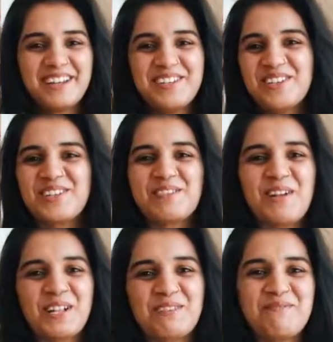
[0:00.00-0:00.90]
ninjas and
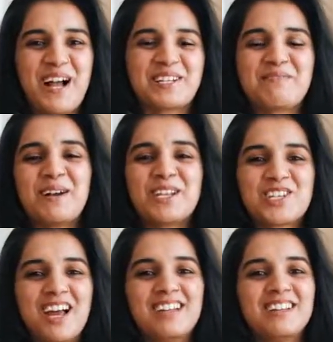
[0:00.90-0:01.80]
welcome back to my
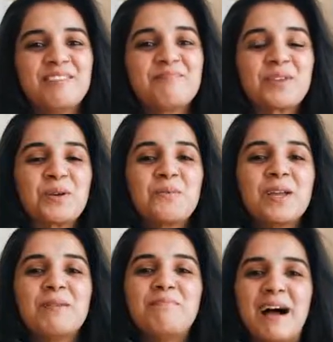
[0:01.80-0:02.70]
channel.
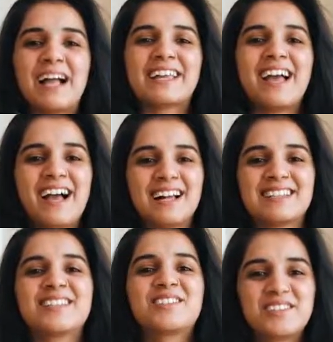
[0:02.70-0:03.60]
We are back
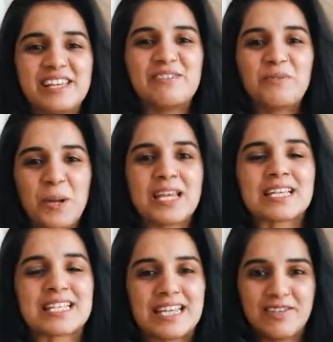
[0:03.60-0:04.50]
at the 3-way
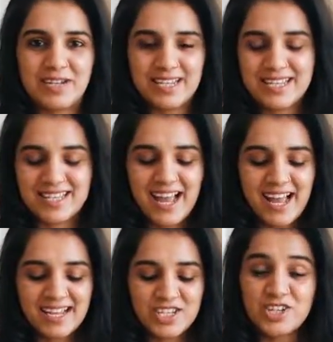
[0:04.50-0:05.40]
series
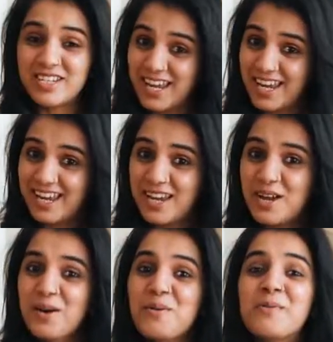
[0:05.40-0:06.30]
and today
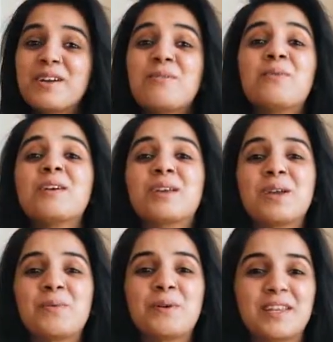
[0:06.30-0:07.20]
we are
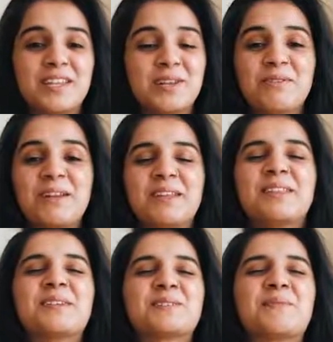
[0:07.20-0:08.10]
working with an ingredient that is